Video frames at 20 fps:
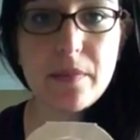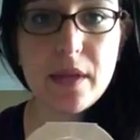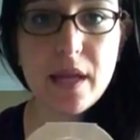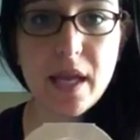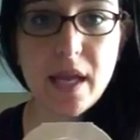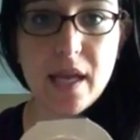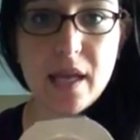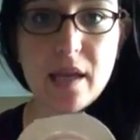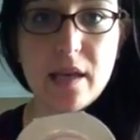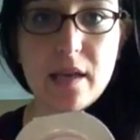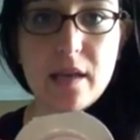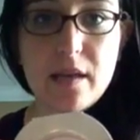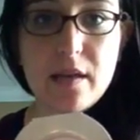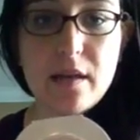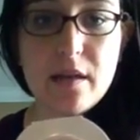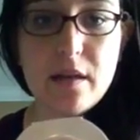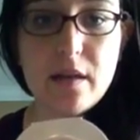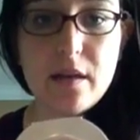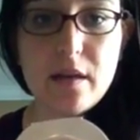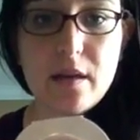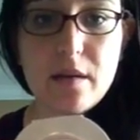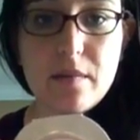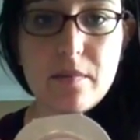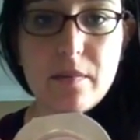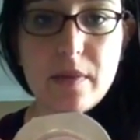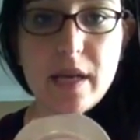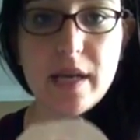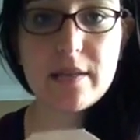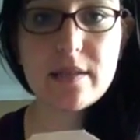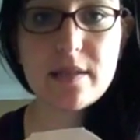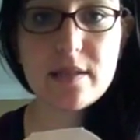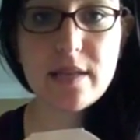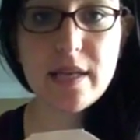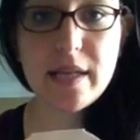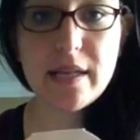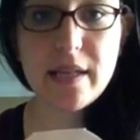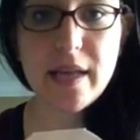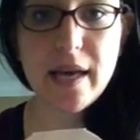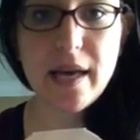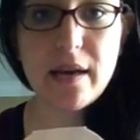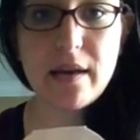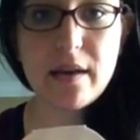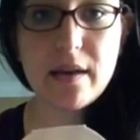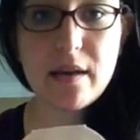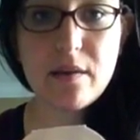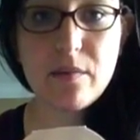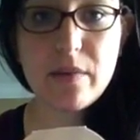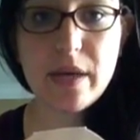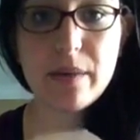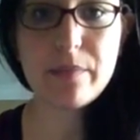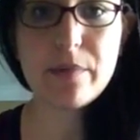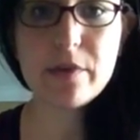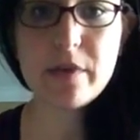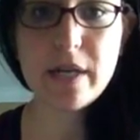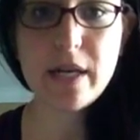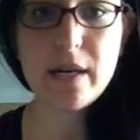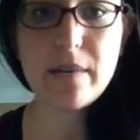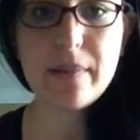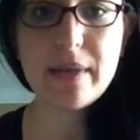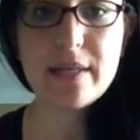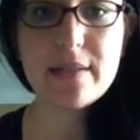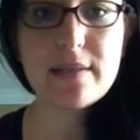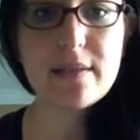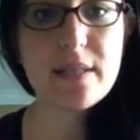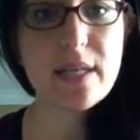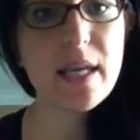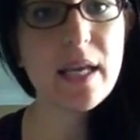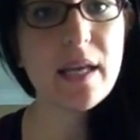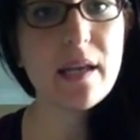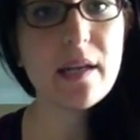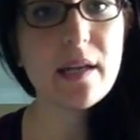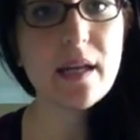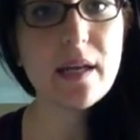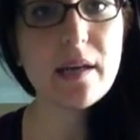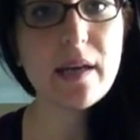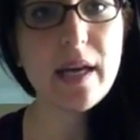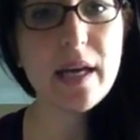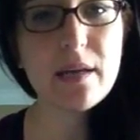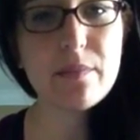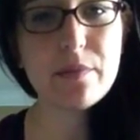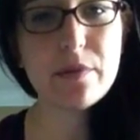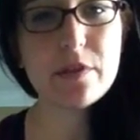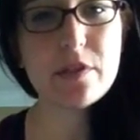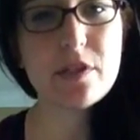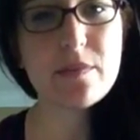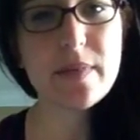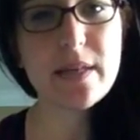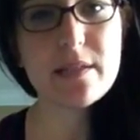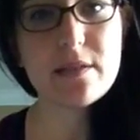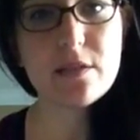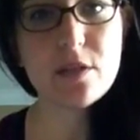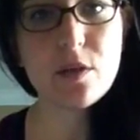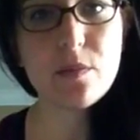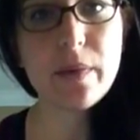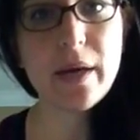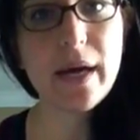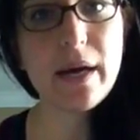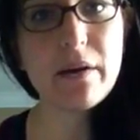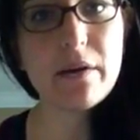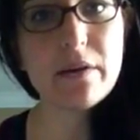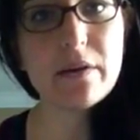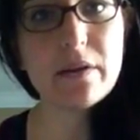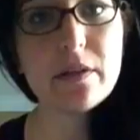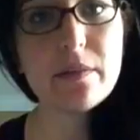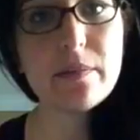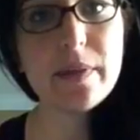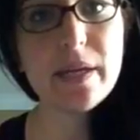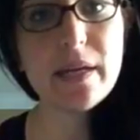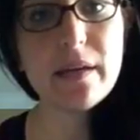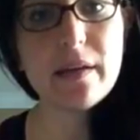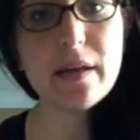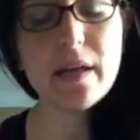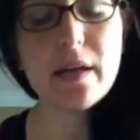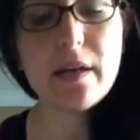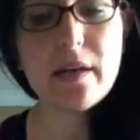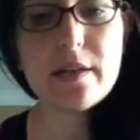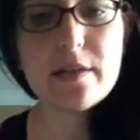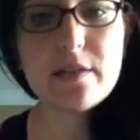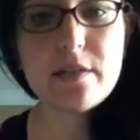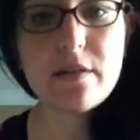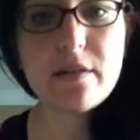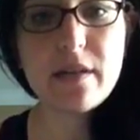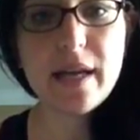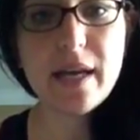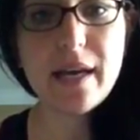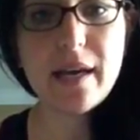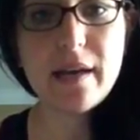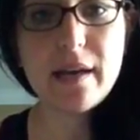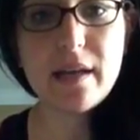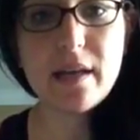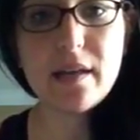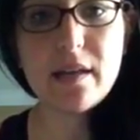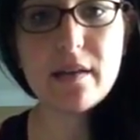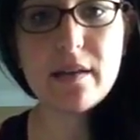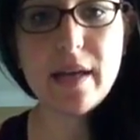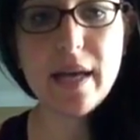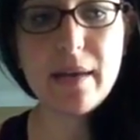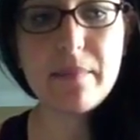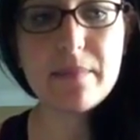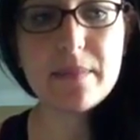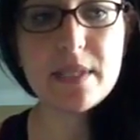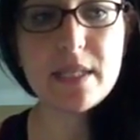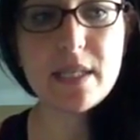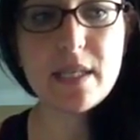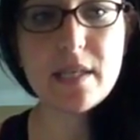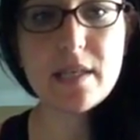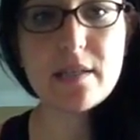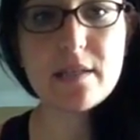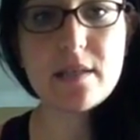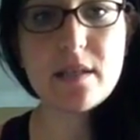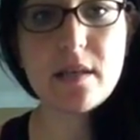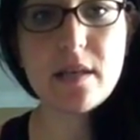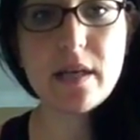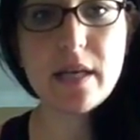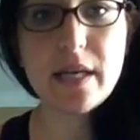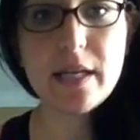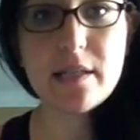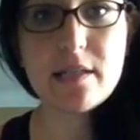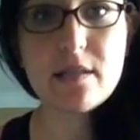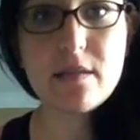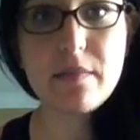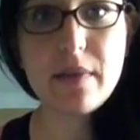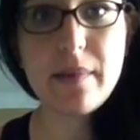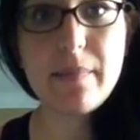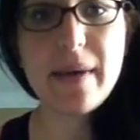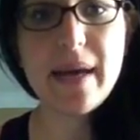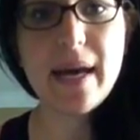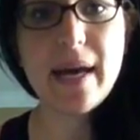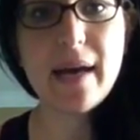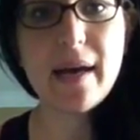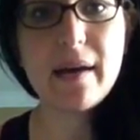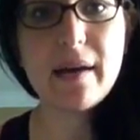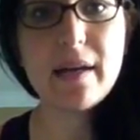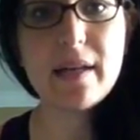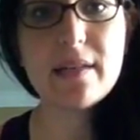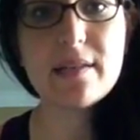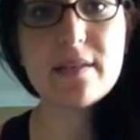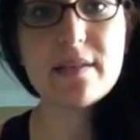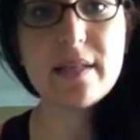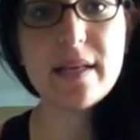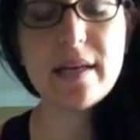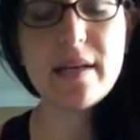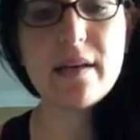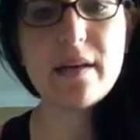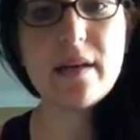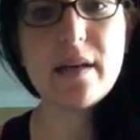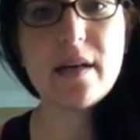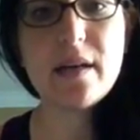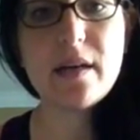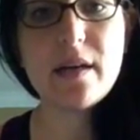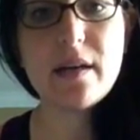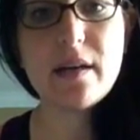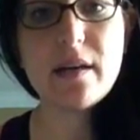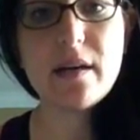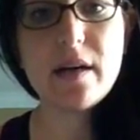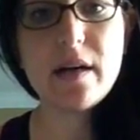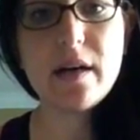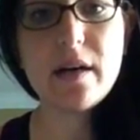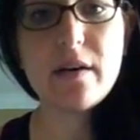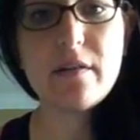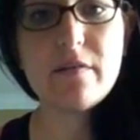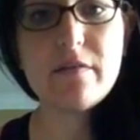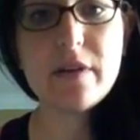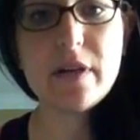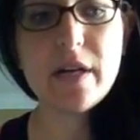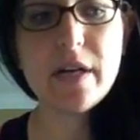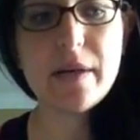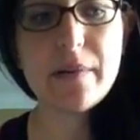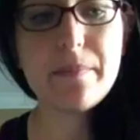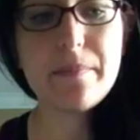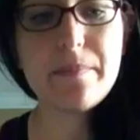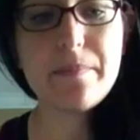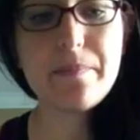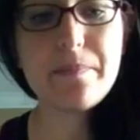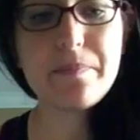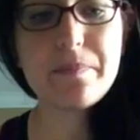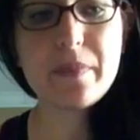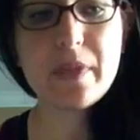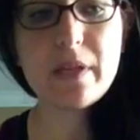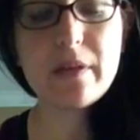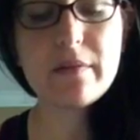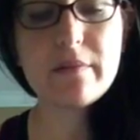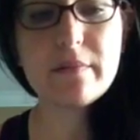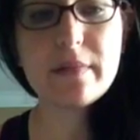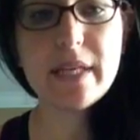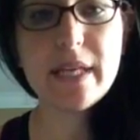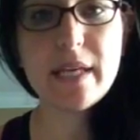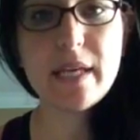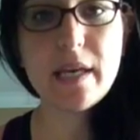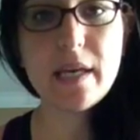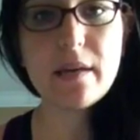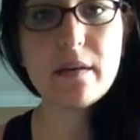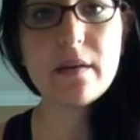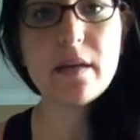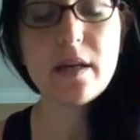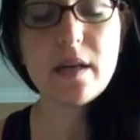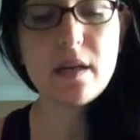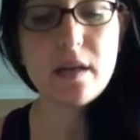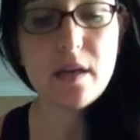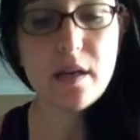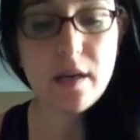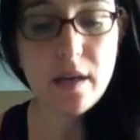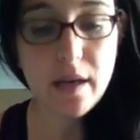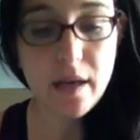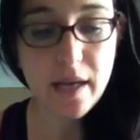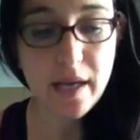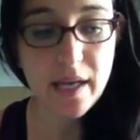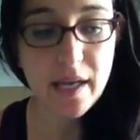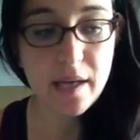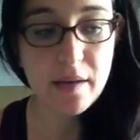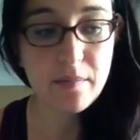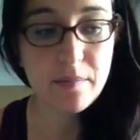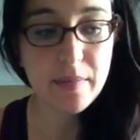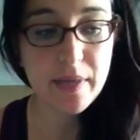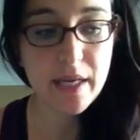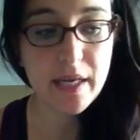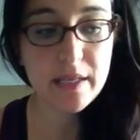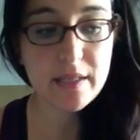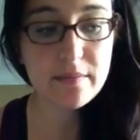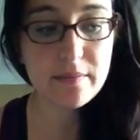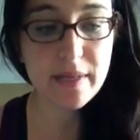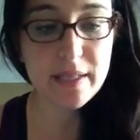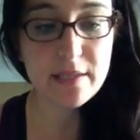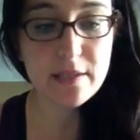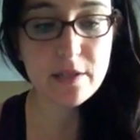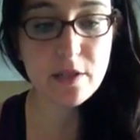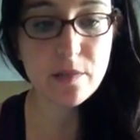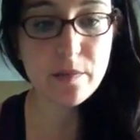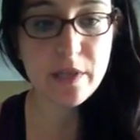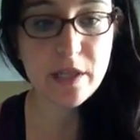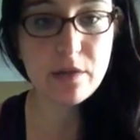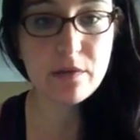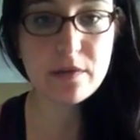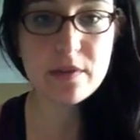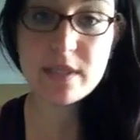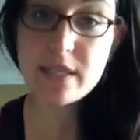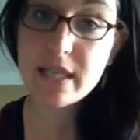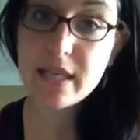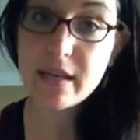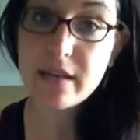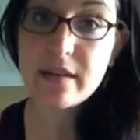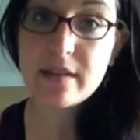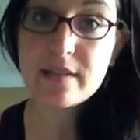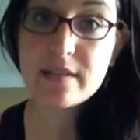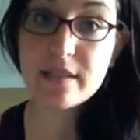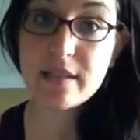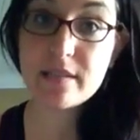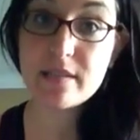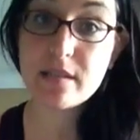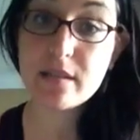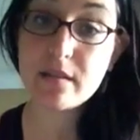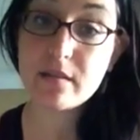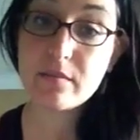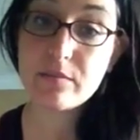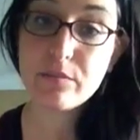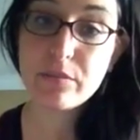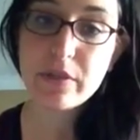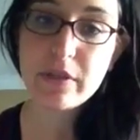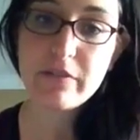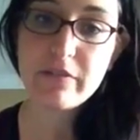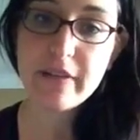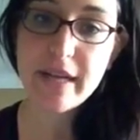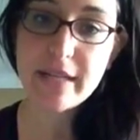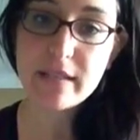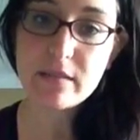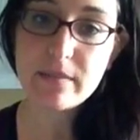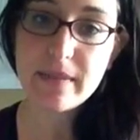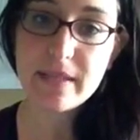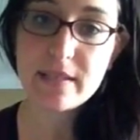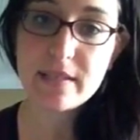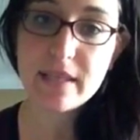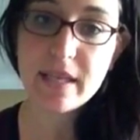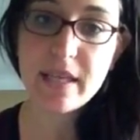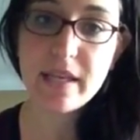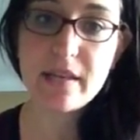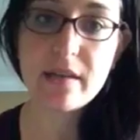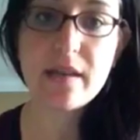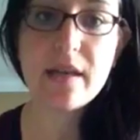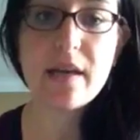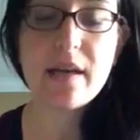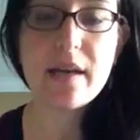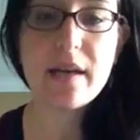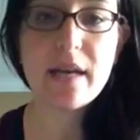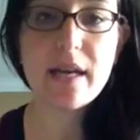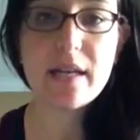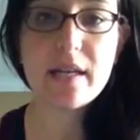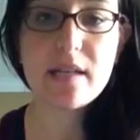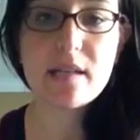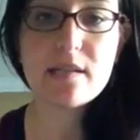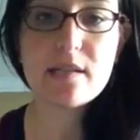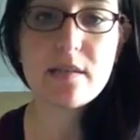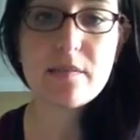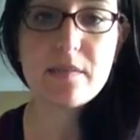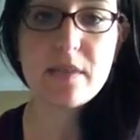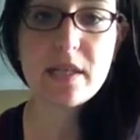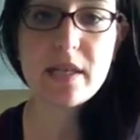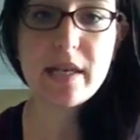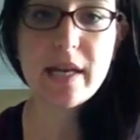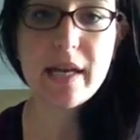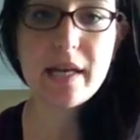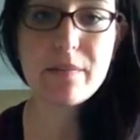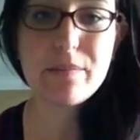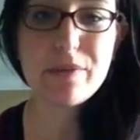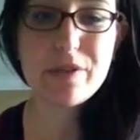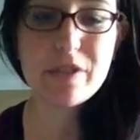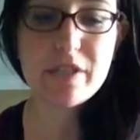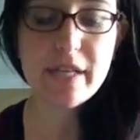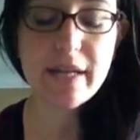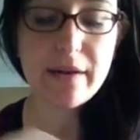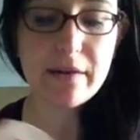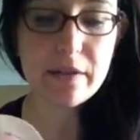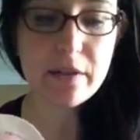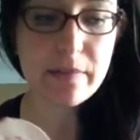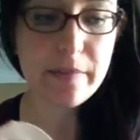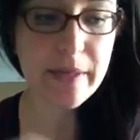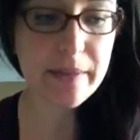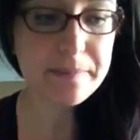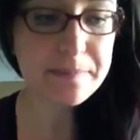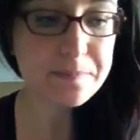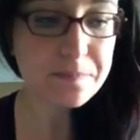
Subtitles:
And because it's like that, when I put it on my skin, it kind of pushes my stoma out a bit so that it empties into my bag instead of leaking. And because my stoma, you'll see, sits pretty flat to my skin, it needs something to kind of push it out a little bit.